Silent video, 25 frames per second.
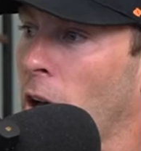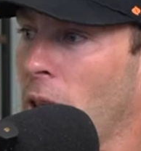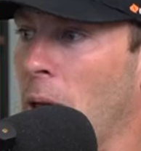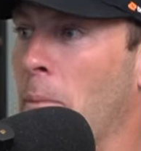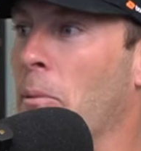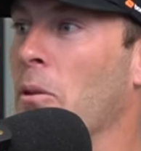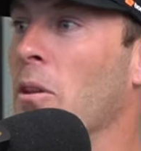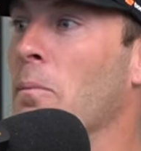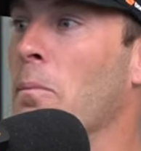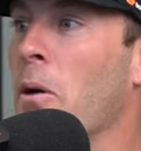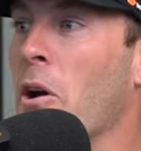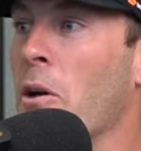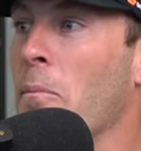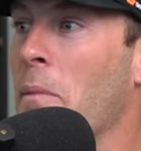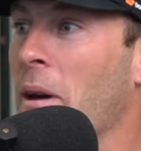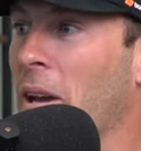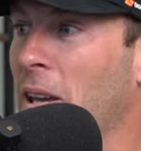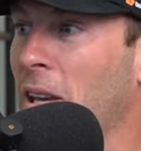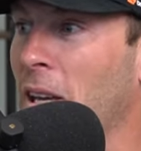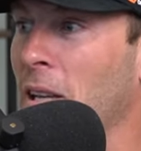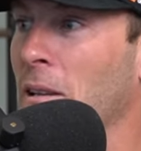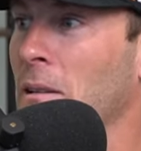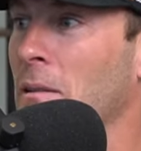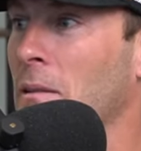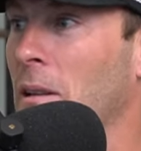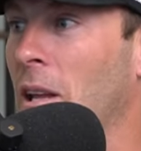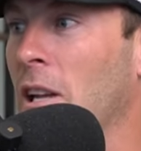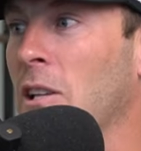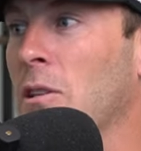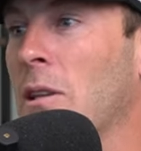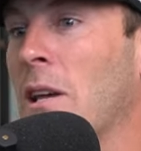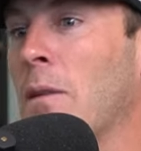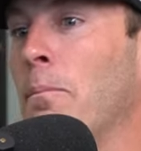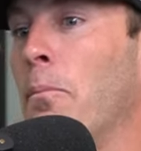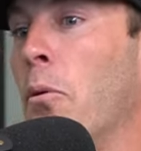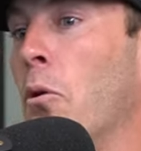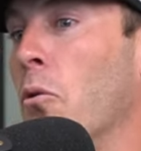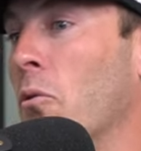they put the bone back in, they
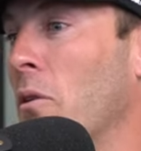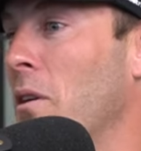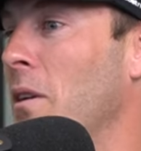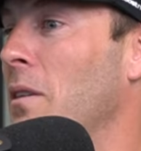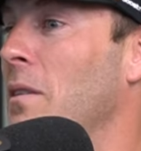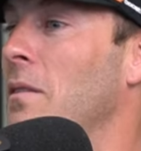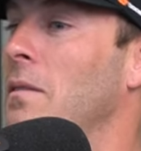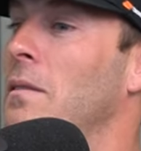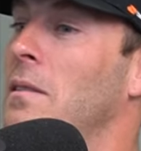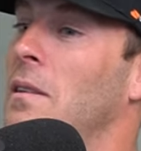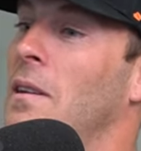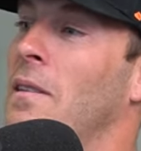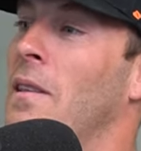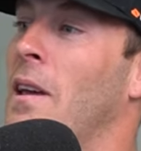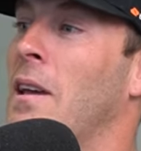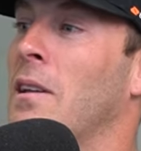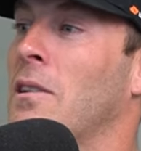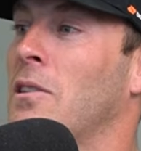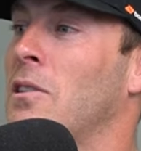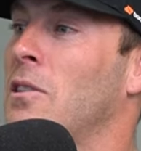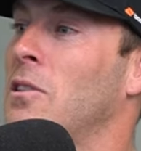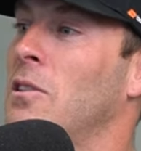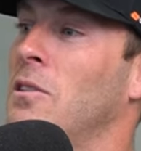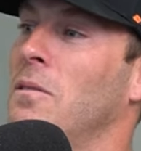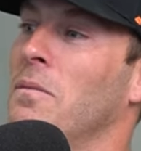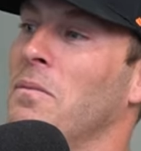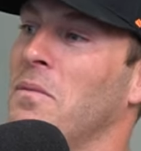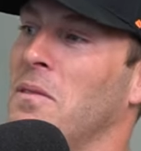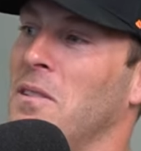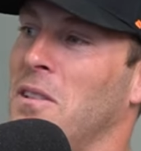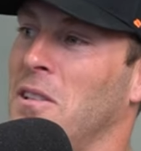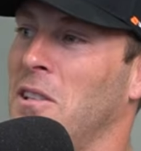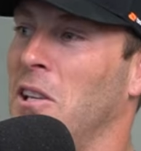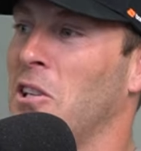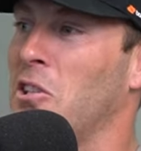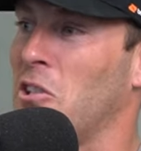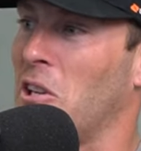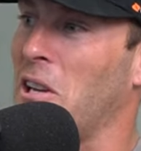pulled it, and they
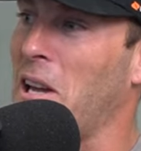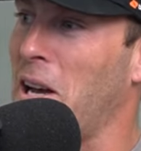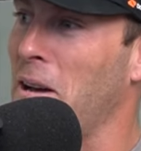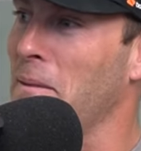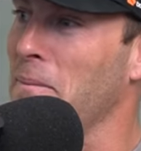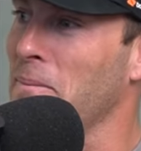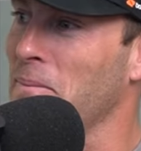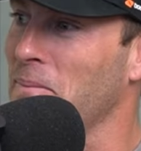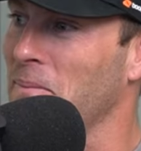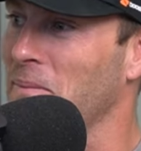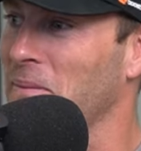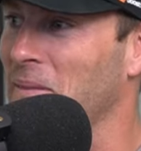stitched it up,